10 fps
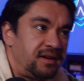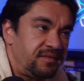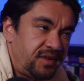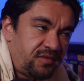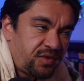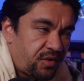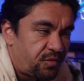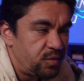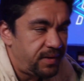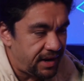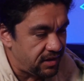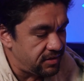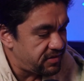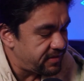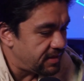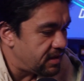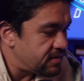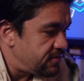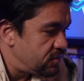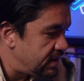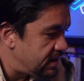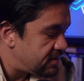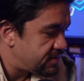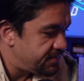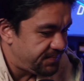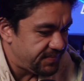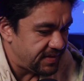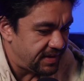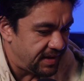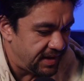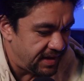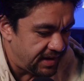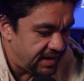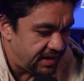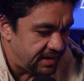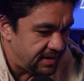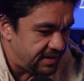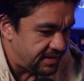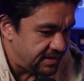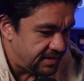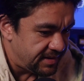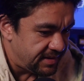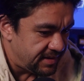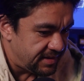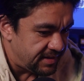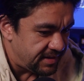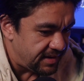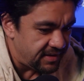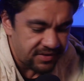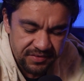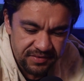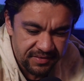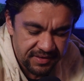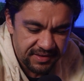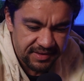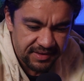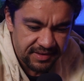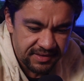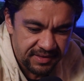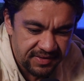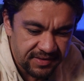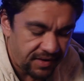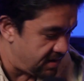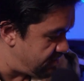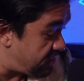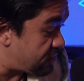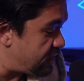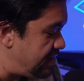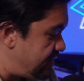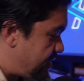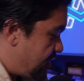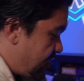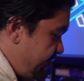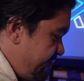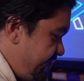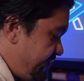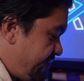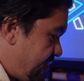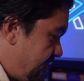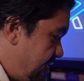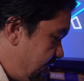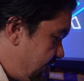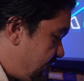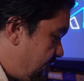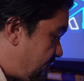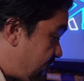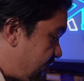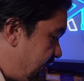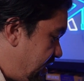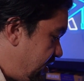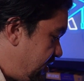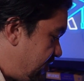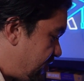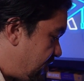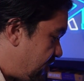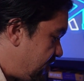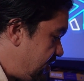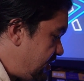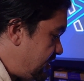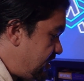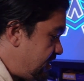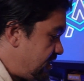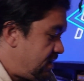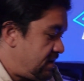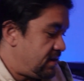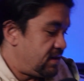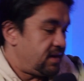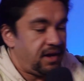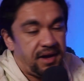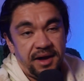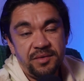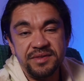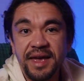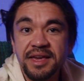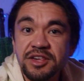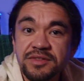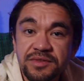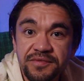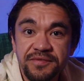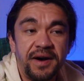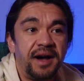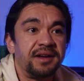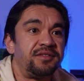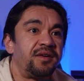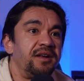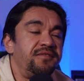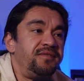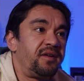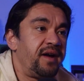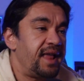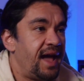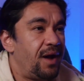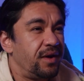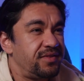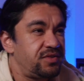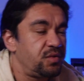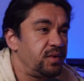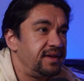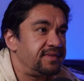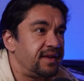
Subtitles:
been sort of ruminating on this for the last few weeks, and it's this time 3 years ago, This time 3 years ago. I was anxious as fuck, trying to figure out how I squeeze